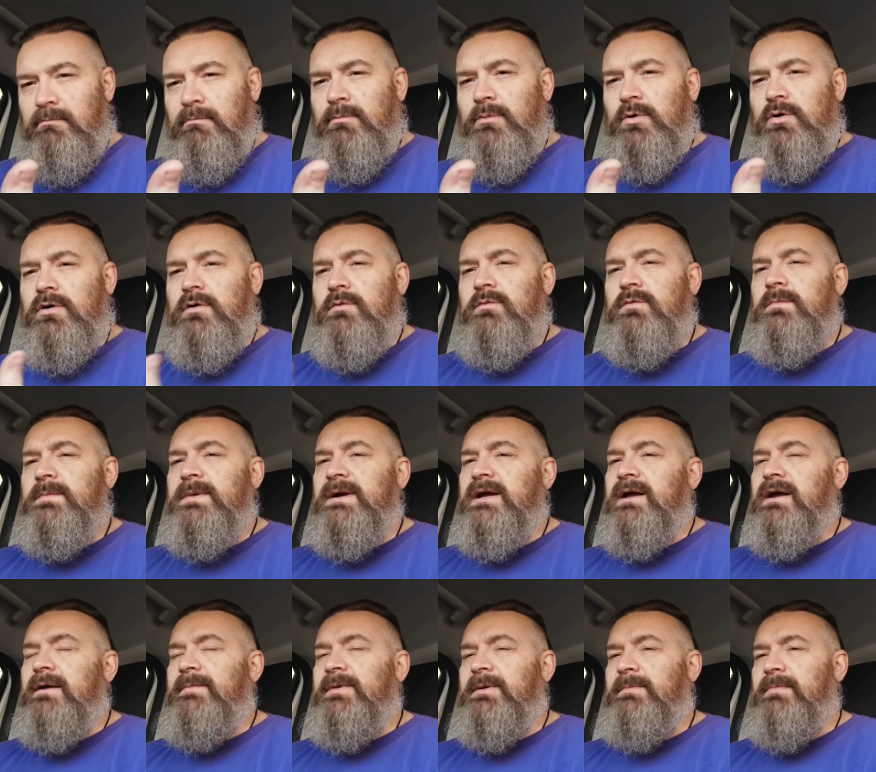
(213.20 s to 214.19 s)
more will
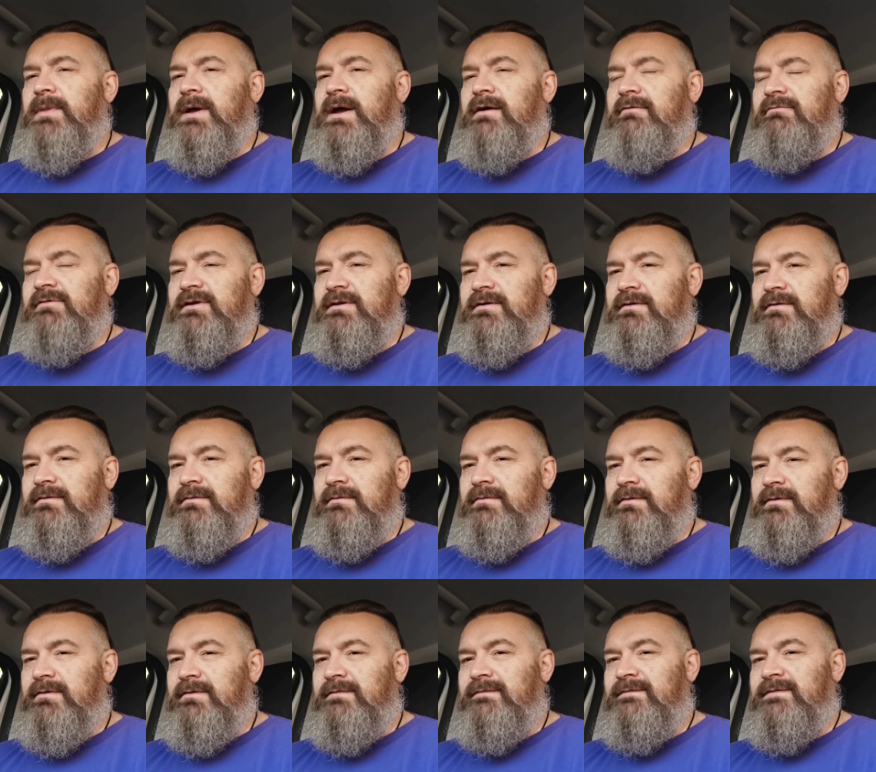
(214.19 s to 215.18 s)
become apparent
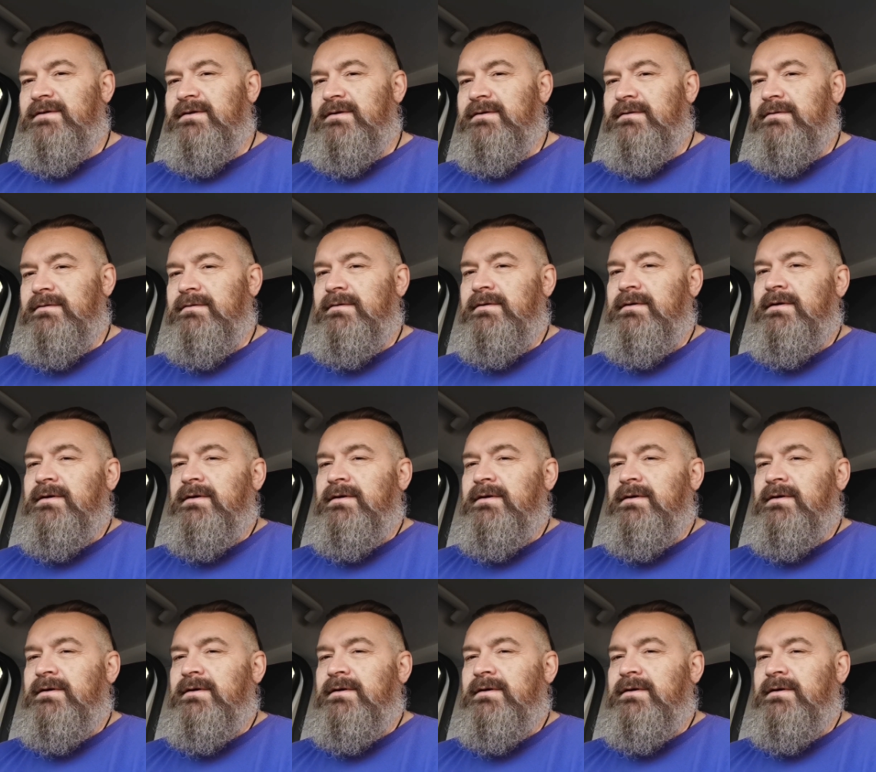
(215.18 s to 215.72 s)
over,